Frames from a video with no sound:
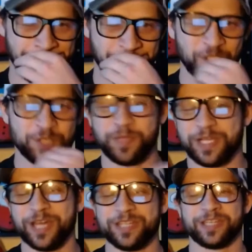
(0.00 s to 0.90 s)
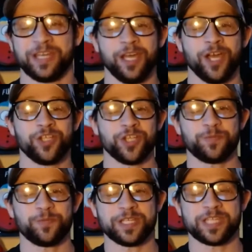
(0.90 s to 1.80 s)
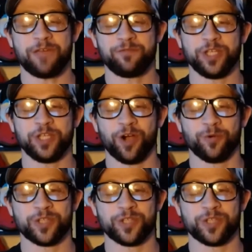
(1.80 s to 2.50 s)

Just because FDR